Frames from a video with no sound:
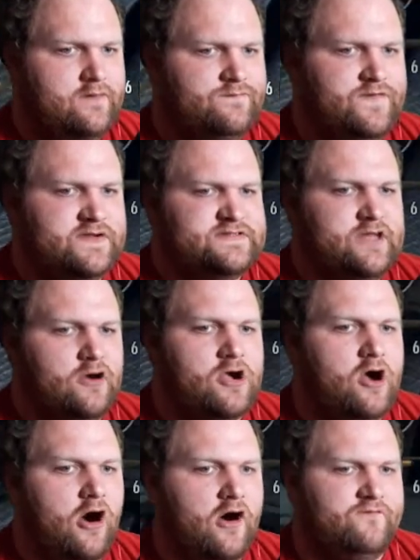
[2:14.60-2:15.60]
There's no
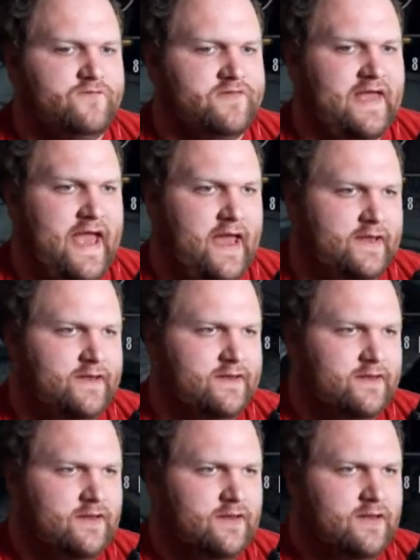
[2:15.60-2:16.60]
call for that.
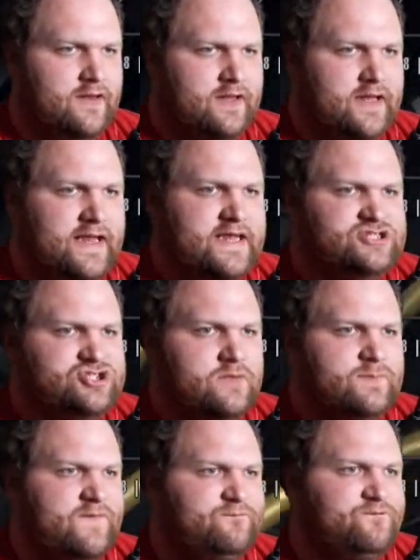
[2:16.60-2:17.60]
He should
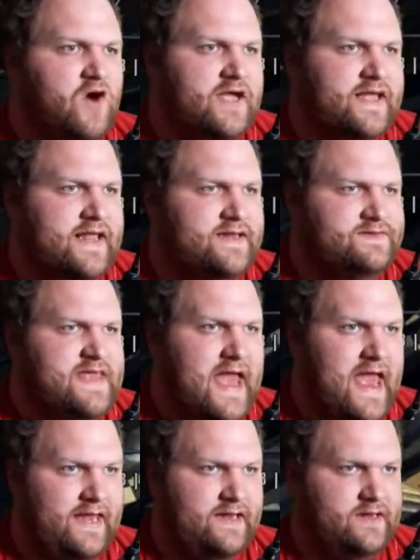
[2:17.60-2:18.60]
be fucking dead.